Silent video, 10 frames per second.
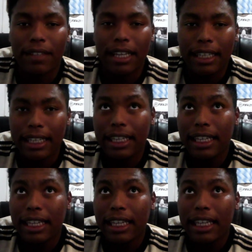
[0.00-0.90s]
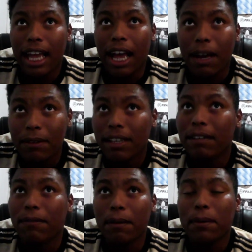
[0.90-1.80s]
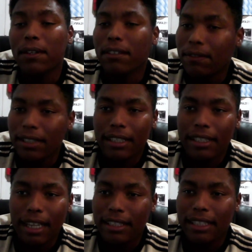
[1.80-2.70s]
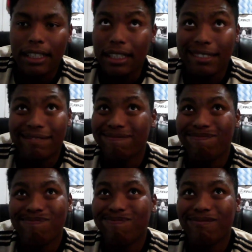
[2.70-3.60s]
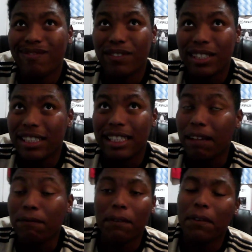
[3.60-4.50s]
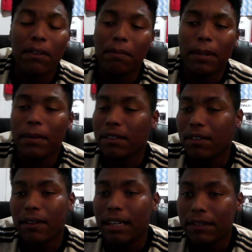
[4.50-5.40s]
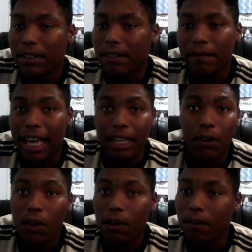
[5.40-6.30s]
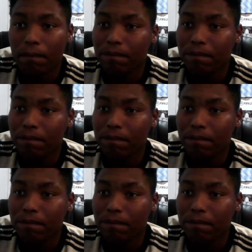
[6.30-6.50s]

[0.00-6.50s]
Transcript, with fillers: Like outside of football, there's really nothing really that fulfills me whatsoever at all.